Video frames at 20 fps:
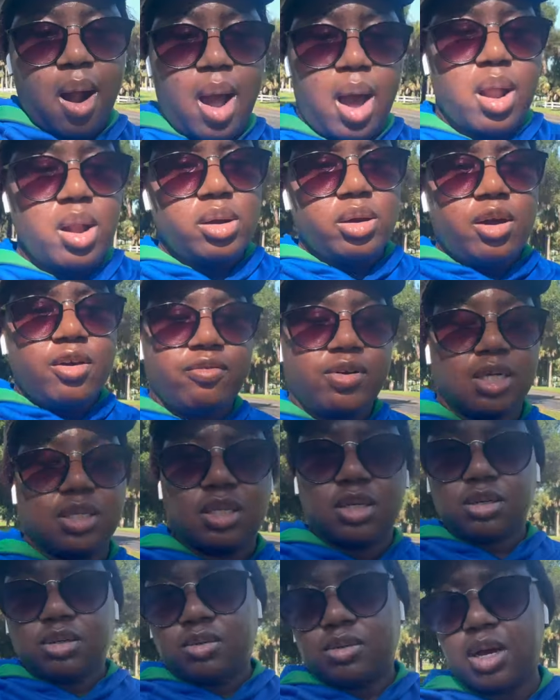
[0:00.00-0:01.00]
i don't know if i
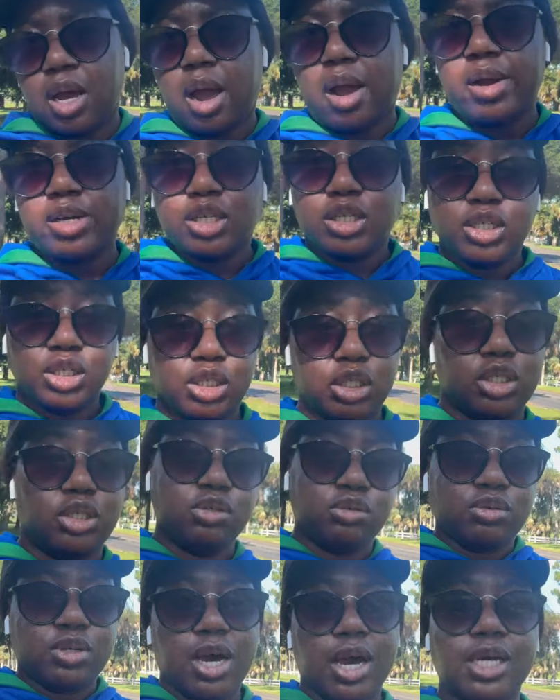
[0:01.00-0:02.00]
told
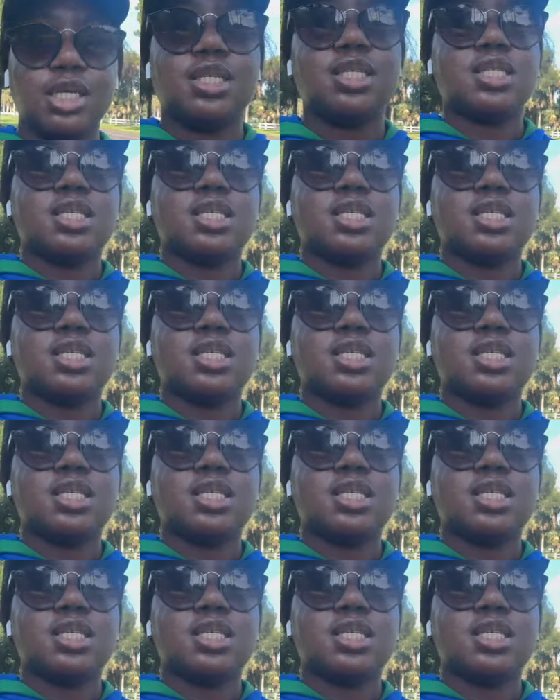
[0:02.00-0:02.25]
you guys